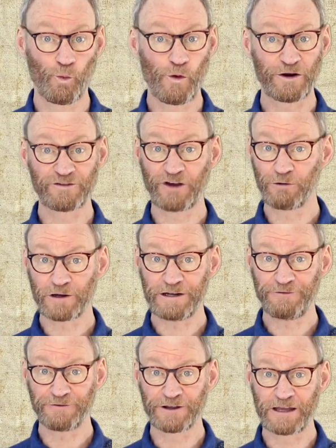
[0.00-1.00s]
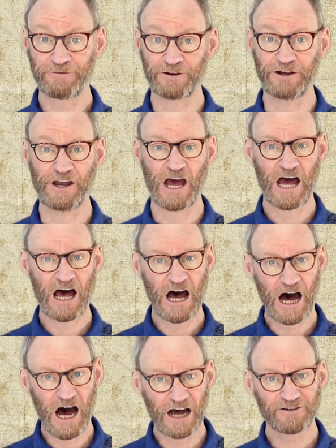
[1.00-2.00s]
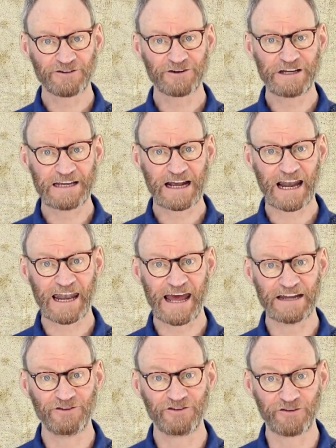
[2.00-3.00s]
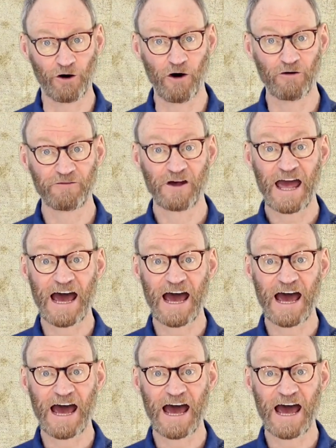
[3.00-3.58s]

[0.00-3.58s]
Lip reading: we're totally forgiven, utterly cleansed of